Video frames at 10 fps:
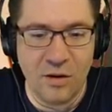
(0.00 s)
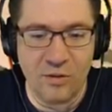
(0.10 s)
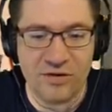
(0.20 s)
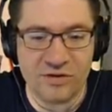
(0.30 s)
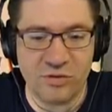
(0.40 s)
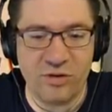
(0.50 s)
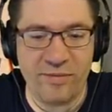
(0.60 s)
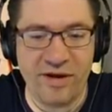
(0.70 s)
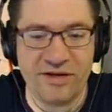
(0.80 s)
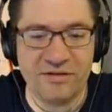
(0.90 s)
go. Oh, there's one right
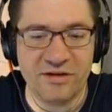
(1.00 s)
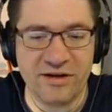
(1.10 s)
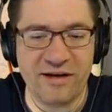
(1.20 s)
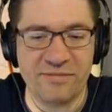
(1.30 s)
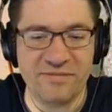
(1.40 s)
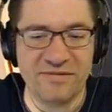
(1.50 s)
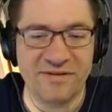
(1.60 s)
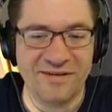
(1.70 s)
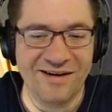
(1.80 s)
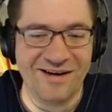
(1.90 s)
behind you. Look out.
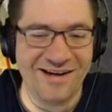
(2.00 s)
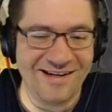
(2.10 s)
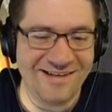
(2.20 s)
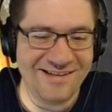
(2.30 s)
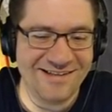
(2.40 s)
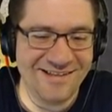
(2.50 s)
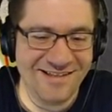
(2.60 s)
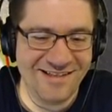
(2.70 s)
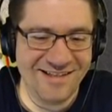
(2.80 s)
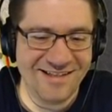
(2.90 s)

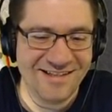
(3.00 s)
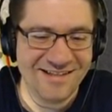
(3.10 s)
I'm